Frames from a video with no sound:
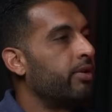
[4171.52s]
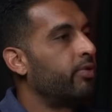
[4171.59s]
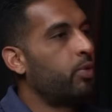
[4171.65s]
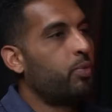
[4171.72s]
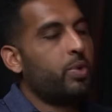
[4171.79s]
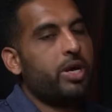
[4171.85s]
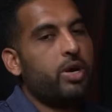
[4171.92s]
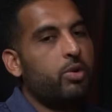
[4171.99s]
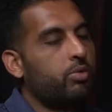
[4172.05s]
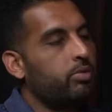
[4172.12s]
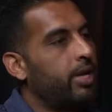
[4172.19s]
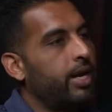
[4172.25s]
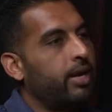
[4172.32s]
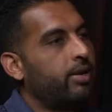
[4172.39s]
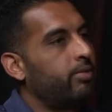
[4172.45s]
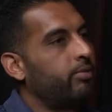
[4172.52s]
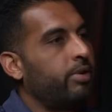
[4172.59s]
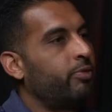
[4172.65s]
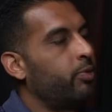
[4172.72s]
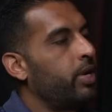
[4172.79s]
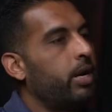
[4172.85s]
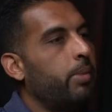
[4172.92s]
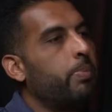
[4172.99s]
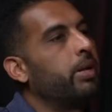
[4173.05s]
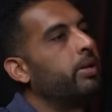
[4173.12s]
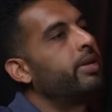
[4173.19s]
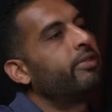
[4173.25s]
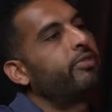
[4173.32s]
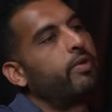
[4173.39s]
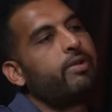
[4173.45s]
Therefore, we don't like, if we're going to
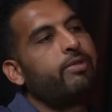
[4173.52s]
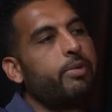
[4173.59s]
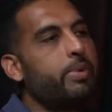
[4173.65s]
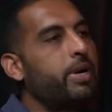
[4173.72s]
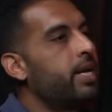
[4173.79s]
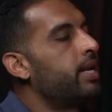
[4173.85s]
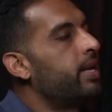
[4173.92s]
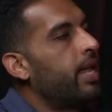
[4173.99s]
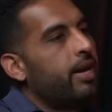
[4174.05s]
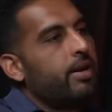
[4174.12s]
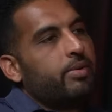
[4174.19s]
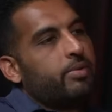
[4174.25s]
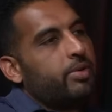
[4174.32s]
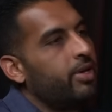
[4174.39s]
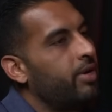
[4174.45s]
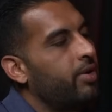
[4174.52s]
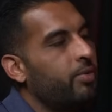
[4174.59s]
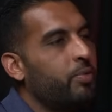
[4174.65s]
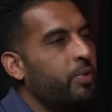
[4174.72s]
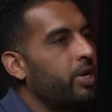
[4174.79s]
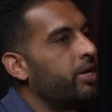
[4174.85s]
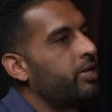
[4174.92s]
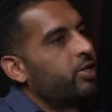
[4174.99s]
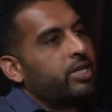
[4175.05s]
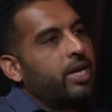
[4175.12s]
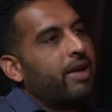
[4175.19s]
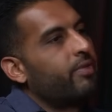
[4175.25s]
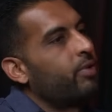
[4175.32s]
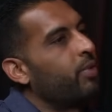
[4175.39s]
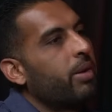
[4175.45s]
build it for everybody, then, we're just
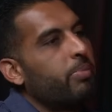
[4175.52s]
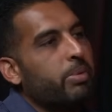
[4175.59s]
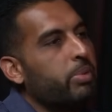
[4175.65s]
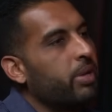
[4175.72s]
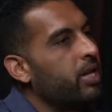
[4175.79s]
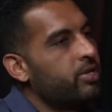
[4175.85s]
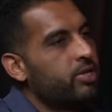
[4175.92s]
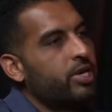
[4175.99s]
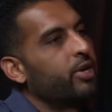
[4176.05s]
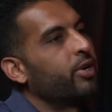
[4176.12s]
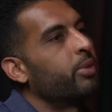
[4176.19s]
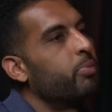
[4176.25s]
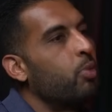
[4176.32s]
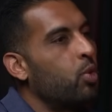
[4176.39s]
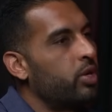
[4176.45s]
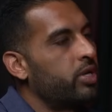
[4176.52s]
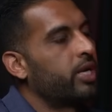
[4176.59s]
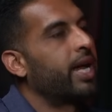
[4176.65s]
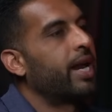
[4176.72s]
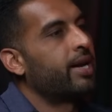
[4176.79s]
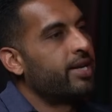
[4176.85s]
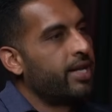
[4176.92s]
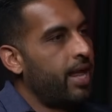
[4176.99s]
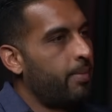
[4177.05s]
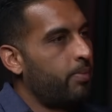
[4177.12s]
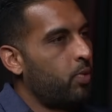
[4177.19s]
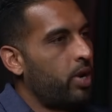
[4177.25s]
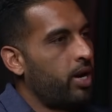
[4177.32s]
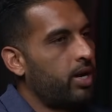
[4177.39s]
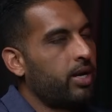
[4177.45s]
going to have to rape and pillage the earth more to get it to
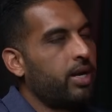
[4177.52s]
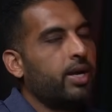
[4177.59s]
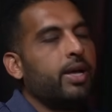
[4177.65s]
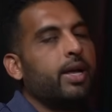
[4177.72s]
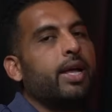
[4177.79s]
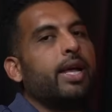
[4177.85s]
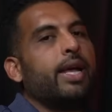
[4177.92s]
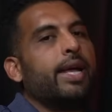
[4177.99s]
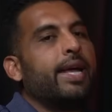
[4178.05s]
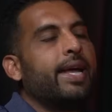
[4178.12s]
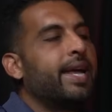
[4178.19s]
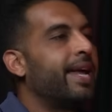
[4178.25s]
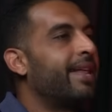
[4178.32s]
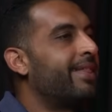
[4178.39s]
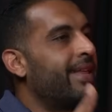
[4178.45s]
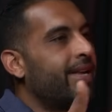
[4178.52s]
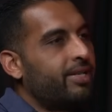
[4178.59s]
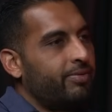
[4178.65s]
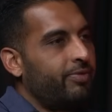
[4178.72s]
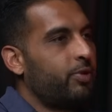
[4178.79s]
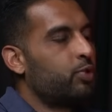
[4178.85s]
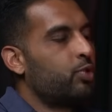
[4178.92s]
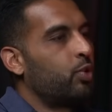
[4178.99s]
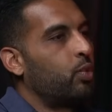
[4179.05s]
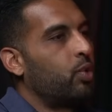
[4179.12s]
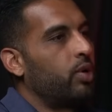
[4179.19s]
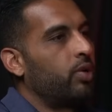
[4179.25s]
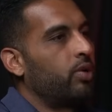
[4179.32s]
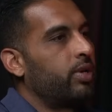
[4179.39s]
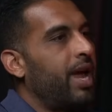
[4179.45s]
that point. In this future
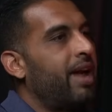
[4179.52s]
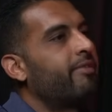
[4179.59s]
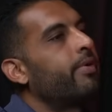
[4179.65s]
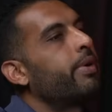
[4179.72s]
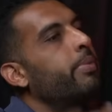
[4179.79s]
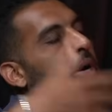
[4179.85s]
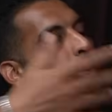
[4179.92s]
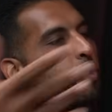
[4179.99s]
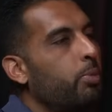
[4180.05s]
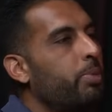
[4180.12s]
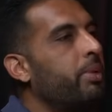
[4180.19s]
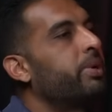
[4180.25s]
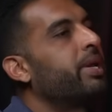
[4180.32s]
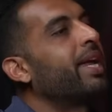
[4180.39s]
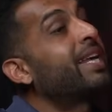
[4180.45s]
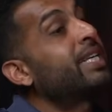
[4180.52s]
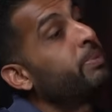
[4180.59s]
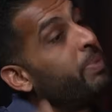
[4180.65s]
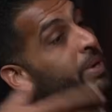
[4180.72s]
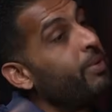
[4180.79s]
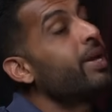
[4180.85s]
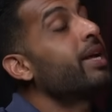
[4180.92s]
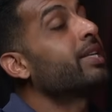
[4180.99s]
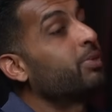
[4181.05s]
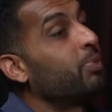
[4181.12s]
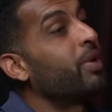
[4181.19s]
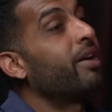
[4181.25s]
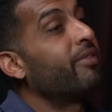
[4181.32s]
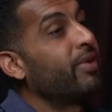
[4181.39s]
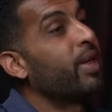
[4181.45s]
world, everybody will be able to
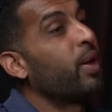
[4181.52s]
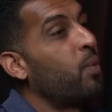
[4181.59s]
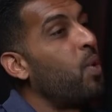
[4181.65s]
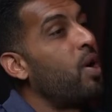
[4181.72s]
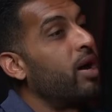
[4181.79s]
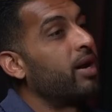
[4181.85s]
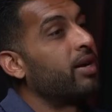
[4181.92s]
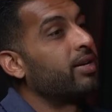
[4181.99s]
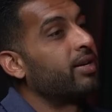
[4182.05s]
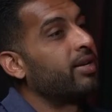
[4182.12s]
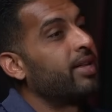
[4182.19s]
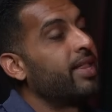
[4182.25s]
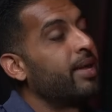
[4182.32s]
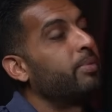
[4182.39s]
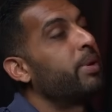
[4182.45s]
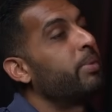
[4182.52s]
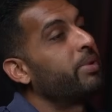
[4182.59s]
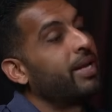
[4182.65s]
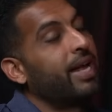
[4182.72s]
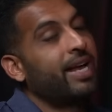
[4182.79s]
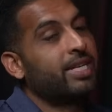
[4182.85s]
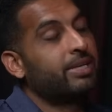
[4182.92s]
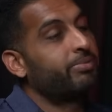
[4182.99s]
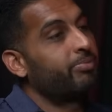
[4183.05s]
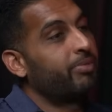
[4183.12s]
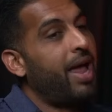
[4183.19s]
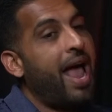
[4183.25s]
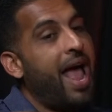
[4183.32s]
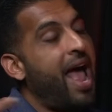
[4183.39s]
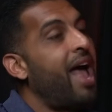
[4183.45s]
experience whatever they want, and they'll be able to
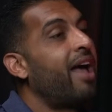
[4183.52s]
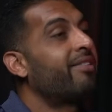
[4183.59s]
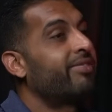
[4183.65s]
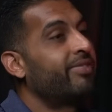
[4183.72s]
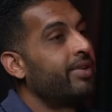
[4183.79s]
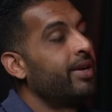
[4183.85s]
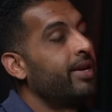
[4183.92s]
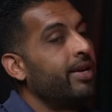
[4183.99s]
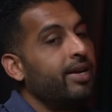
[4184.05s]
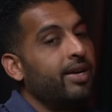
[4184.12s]
have